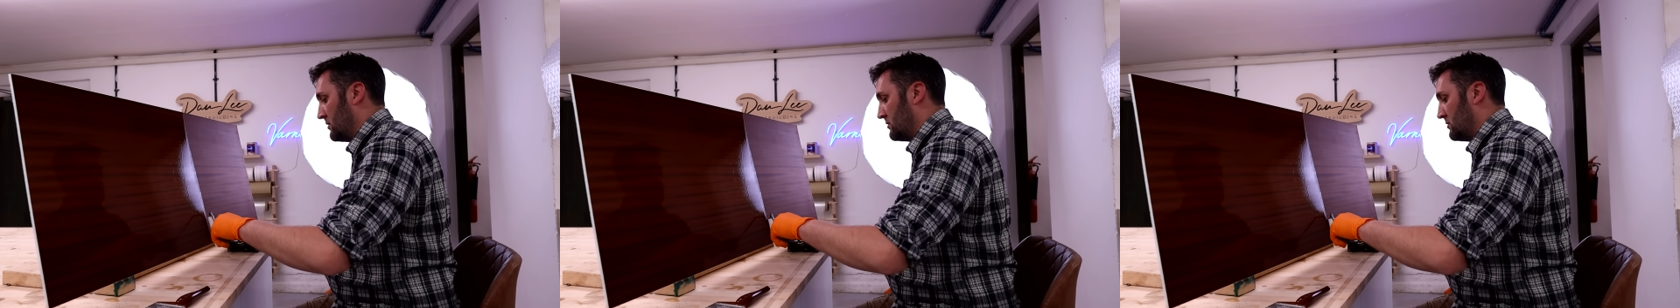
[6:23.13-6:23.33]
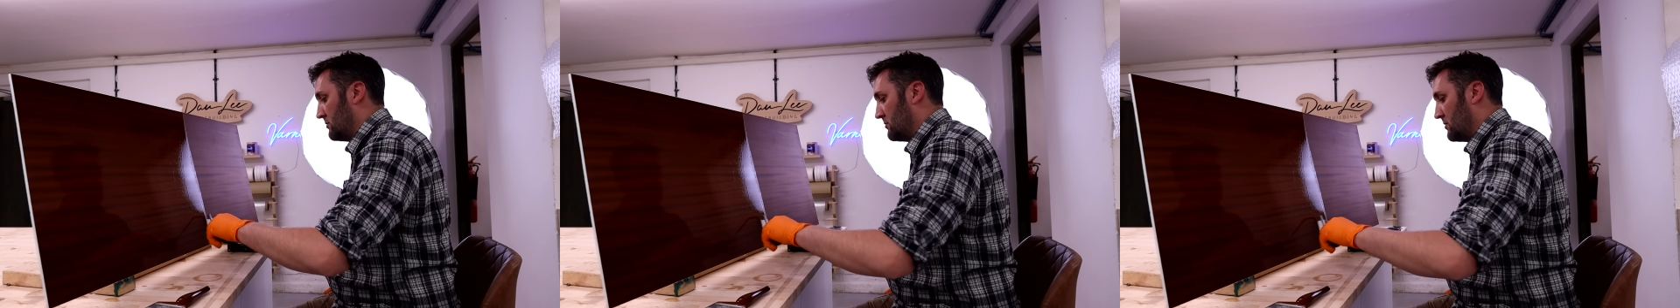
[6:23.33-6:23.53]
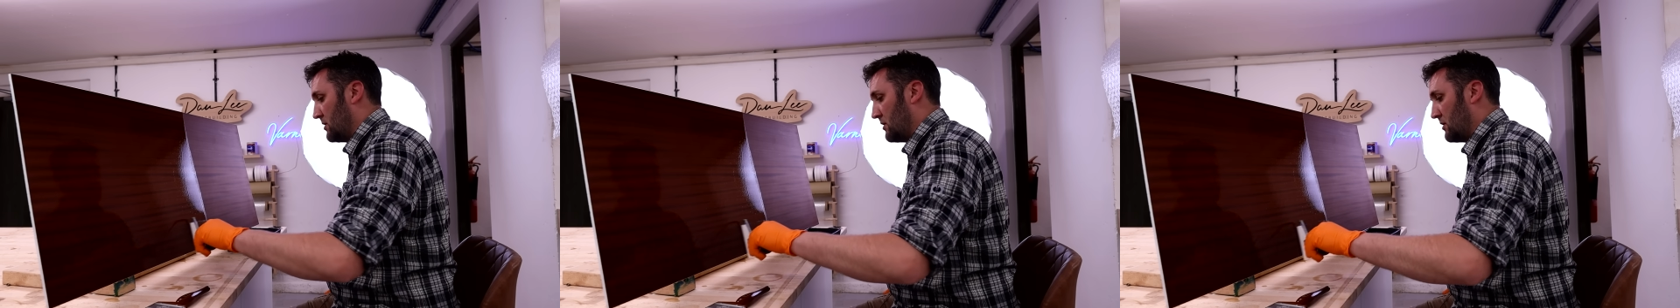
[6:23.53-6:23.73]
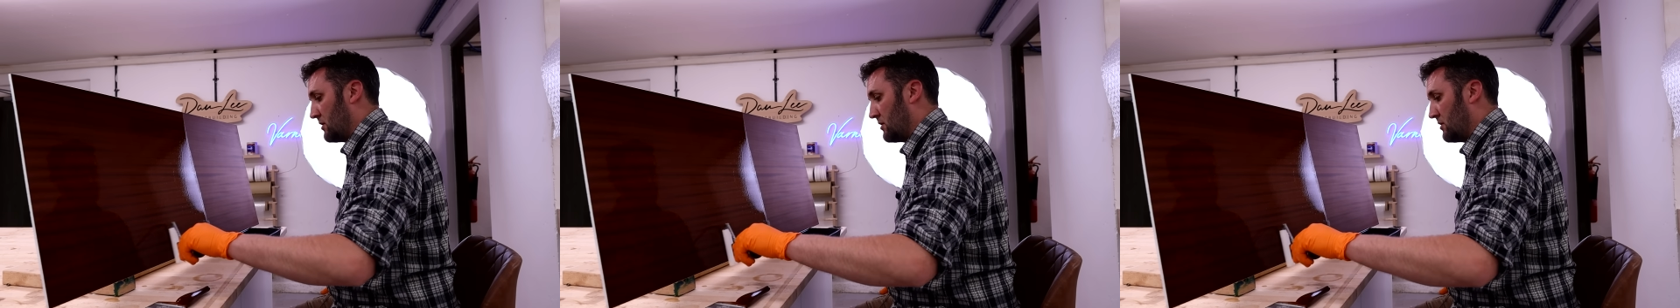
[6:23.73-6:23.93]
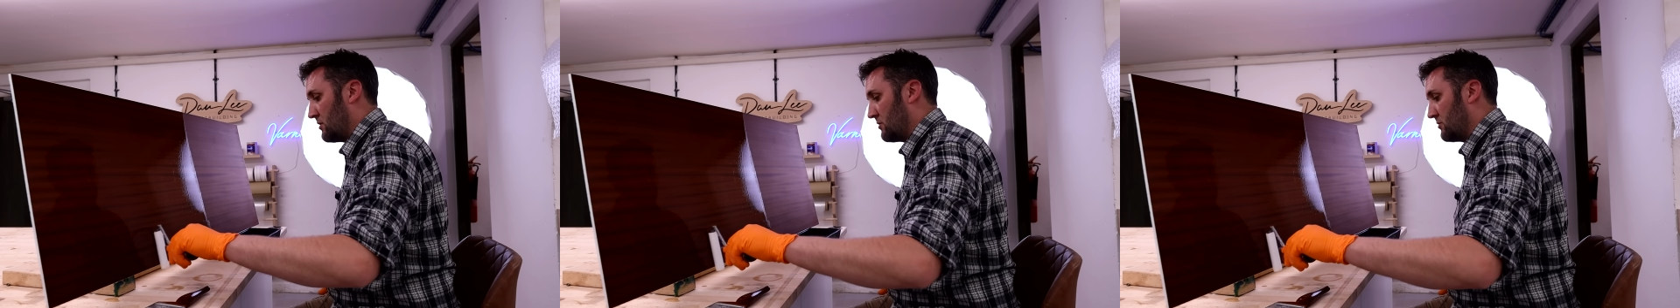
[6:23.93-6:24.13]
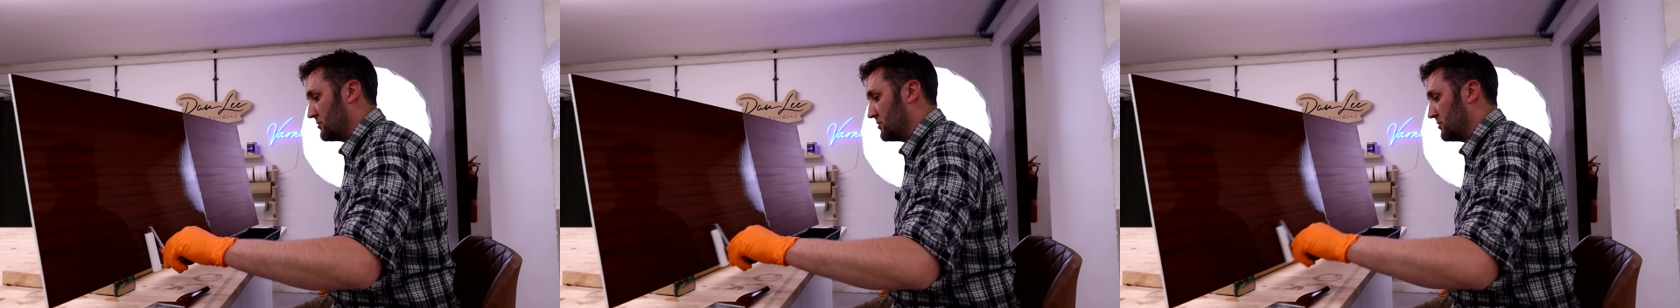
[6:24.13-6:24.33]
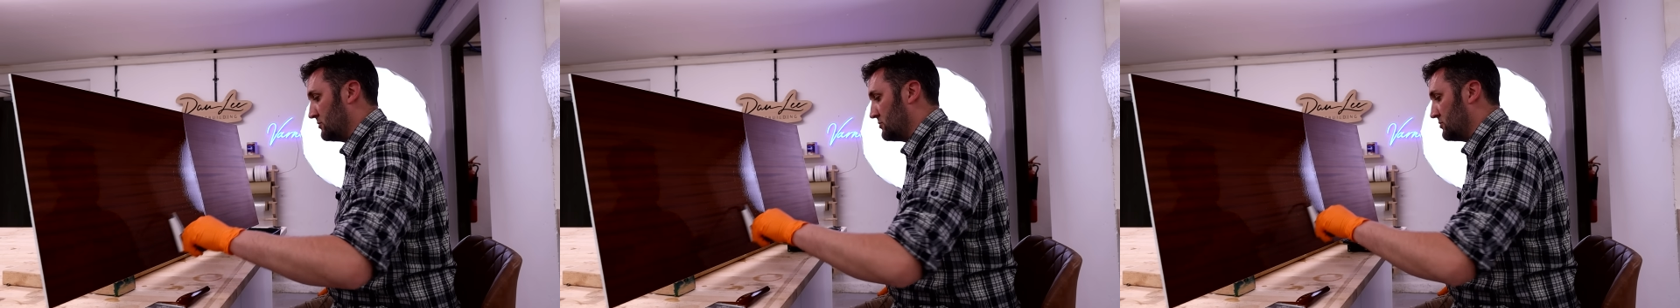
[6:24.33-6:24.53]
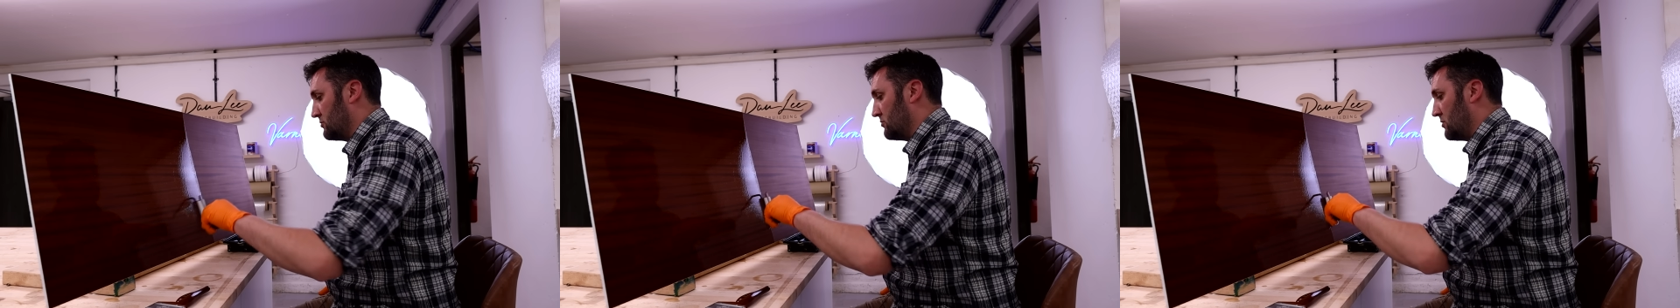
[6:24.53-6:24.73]
Do my
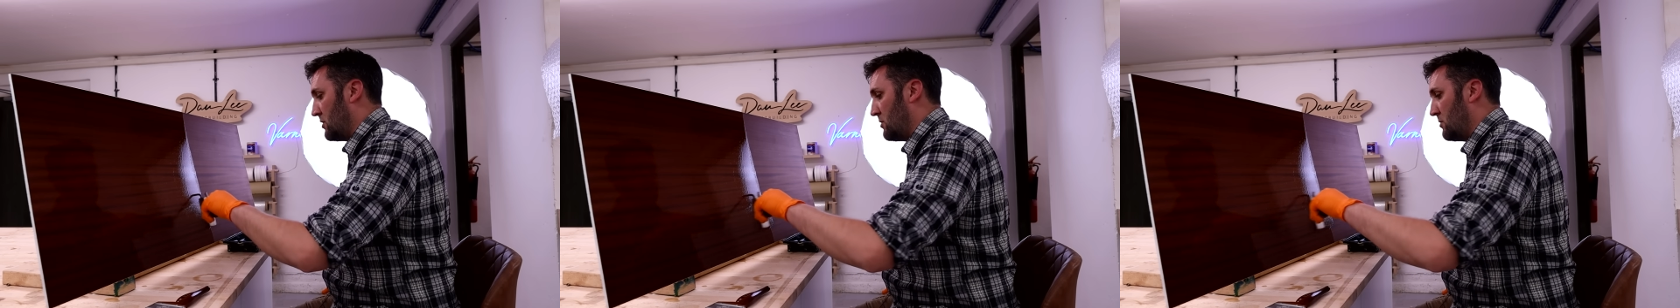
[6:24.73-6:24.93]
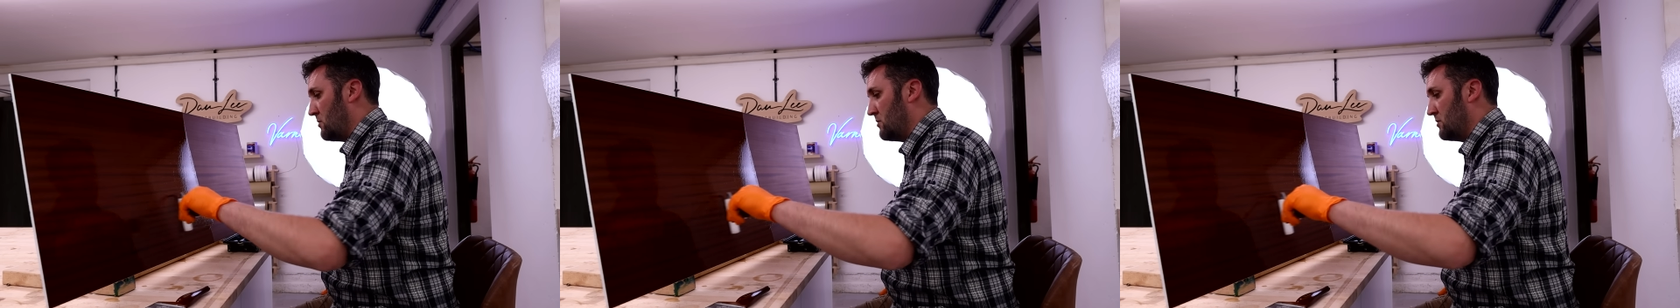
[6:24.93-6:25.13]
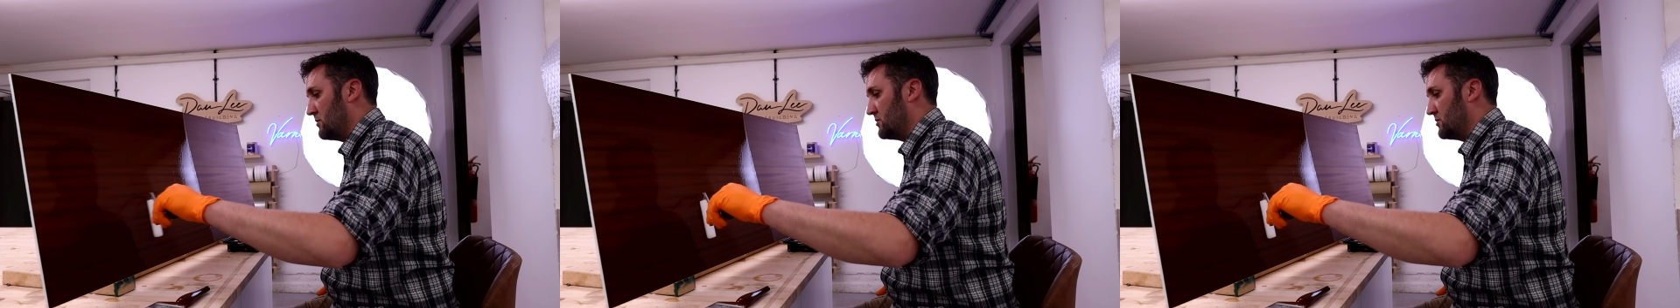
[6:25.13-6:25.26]
horizontal roll